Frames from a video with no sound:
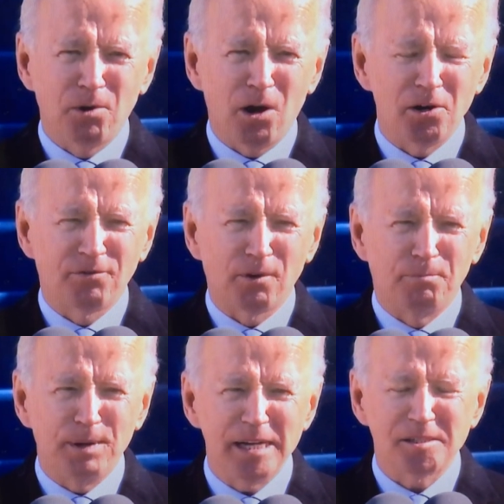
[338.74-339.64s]
partner for
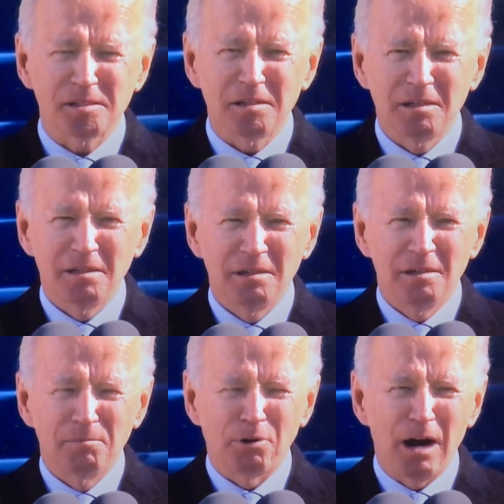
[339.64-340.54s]
peace,
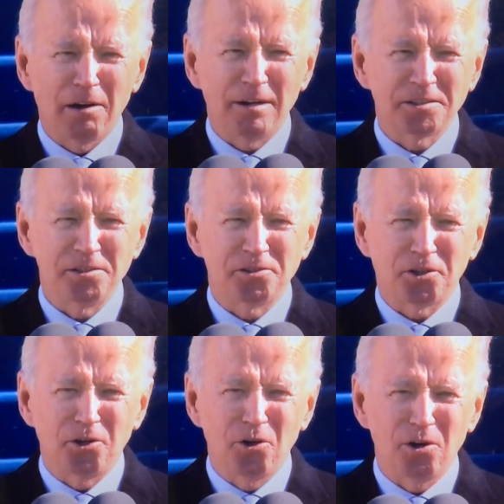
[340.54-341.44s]
progress, and
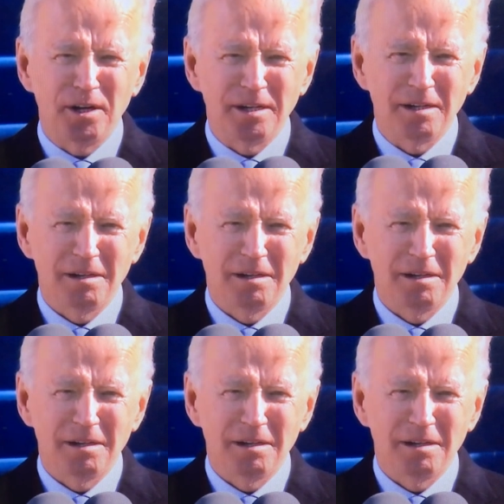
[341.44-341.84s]
security.